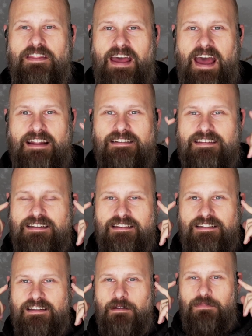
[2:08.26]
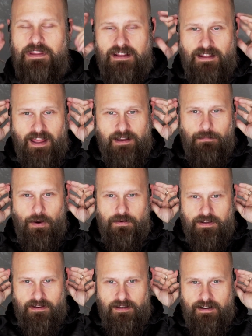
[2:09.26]
that something like
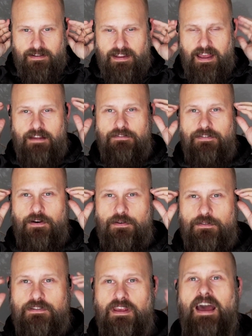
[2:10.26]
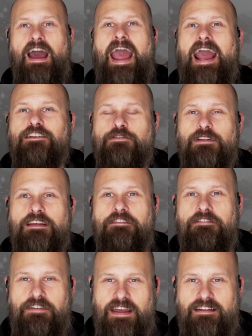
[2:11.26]
bone conducting headphones actually
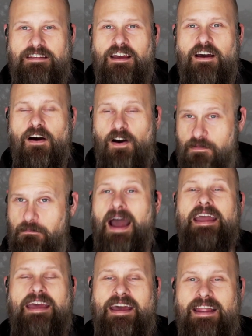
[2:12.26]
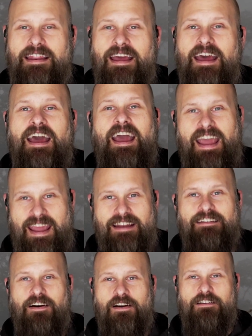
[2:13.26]
fit on my head
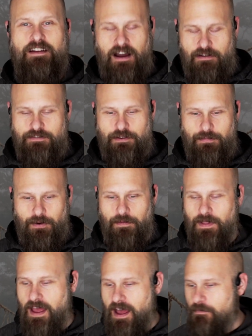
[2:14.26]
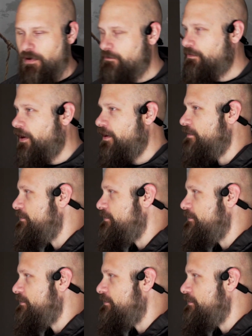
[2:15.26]
and are comfortable. But part